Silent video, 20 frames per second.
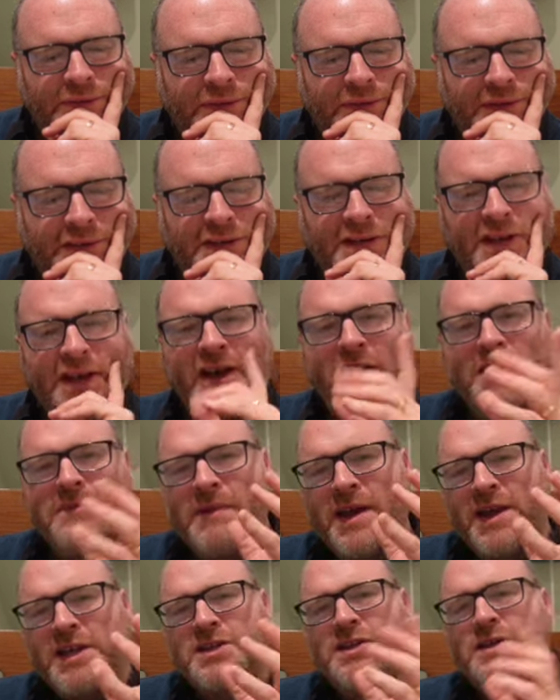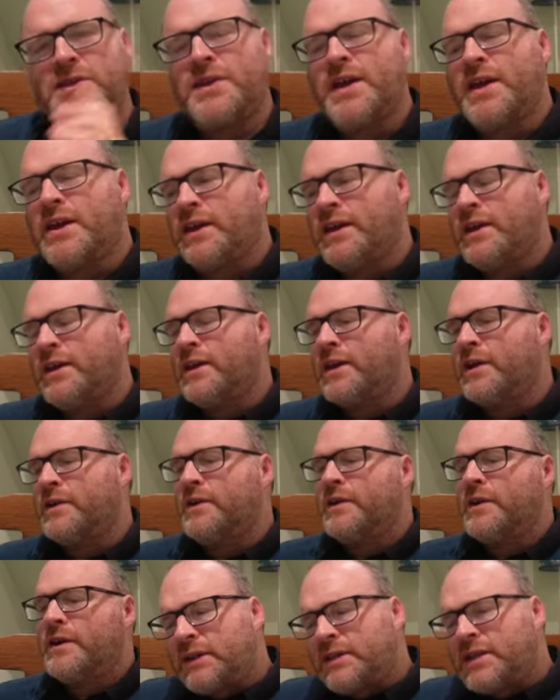And it kind of makes you think,
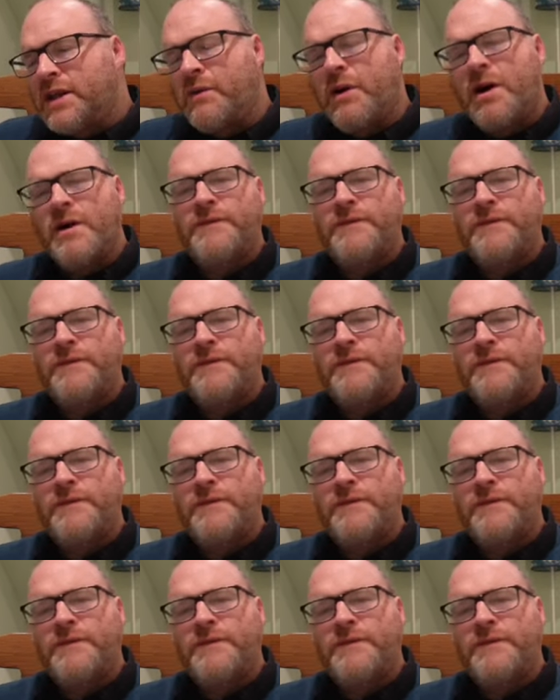So